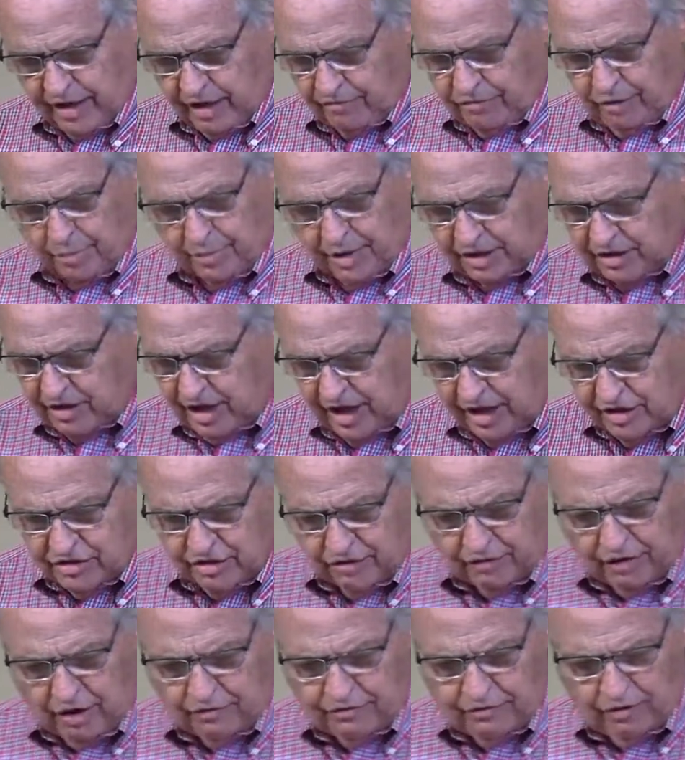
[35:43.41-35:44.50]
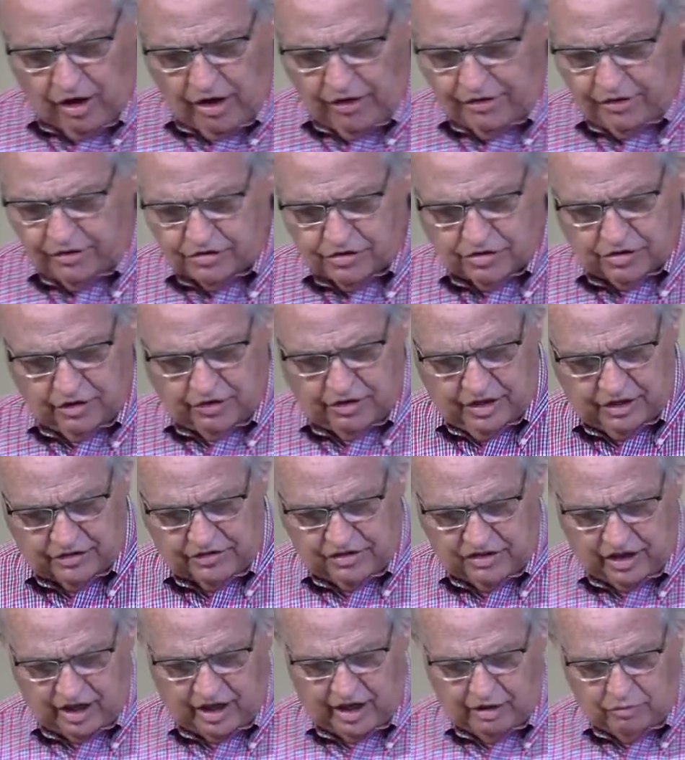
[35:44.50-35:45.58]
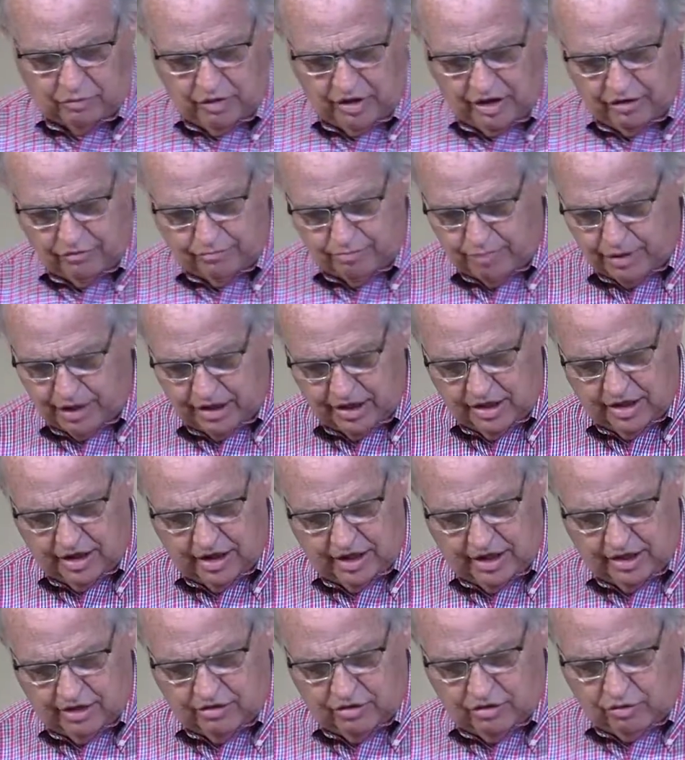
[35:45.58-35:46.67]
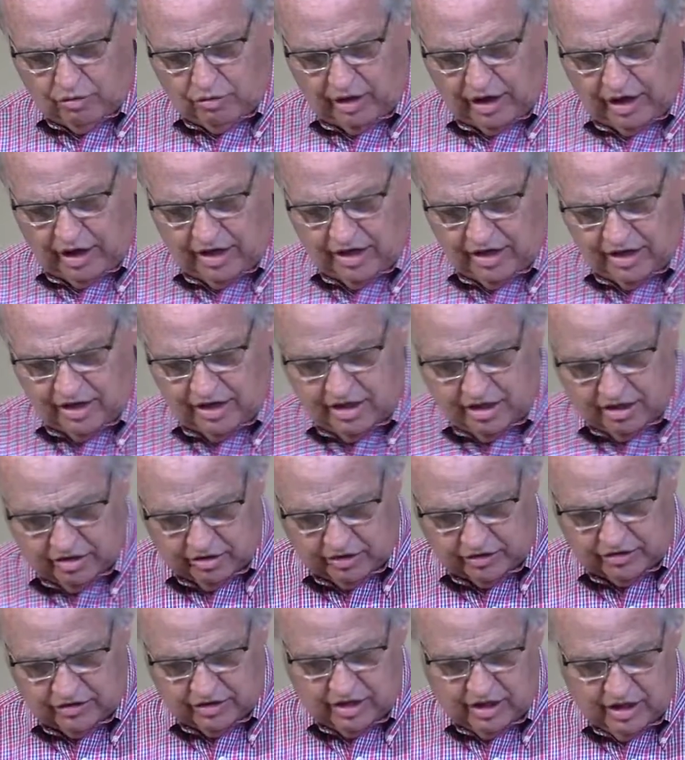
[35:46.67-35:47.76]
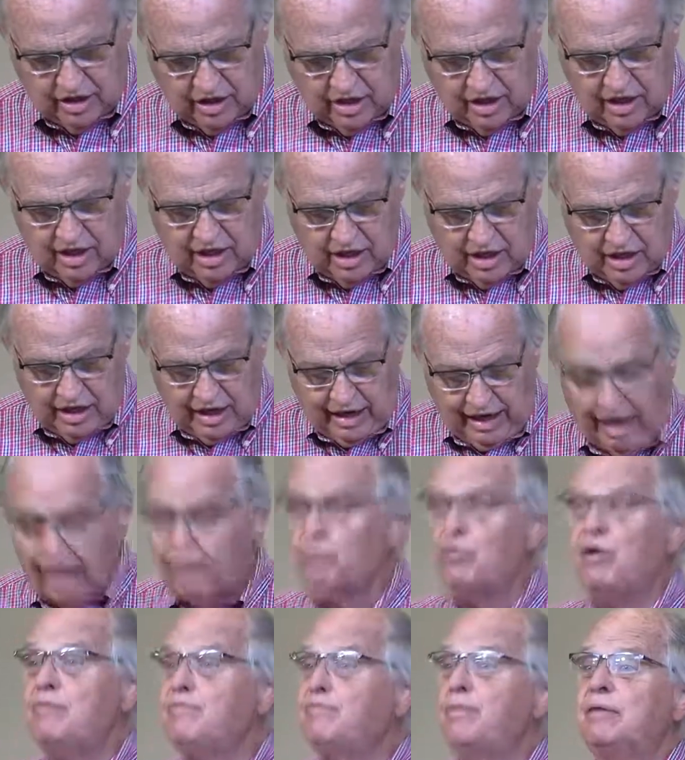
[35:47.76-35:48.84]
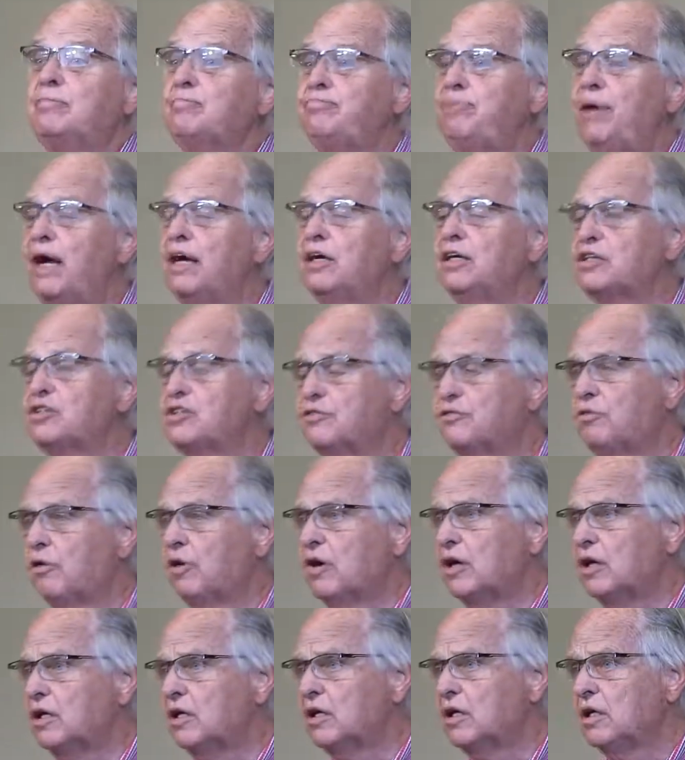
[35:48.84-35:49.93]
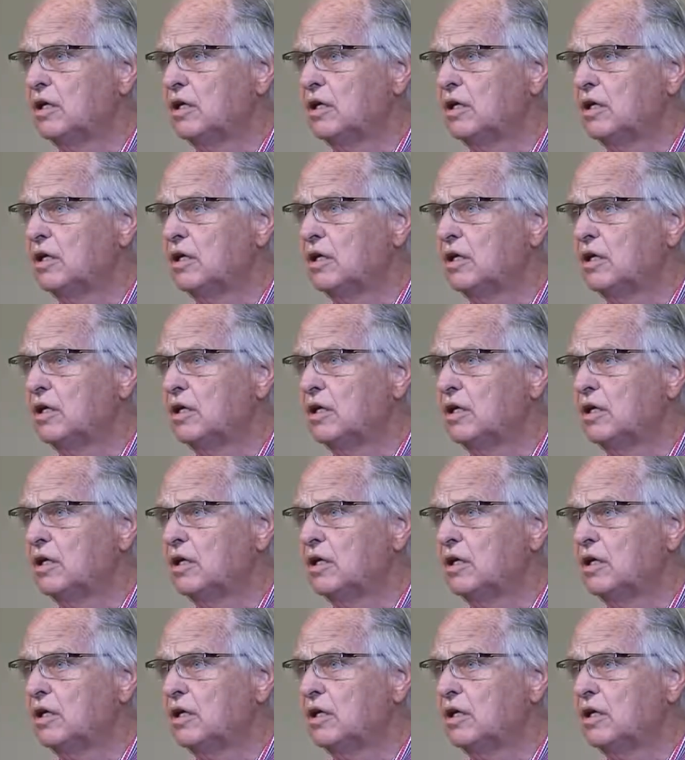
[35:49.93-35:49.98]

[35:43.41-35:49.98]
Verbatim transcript: From the days of our fathers to this day, we've been in great guilt, and we've been punished for it.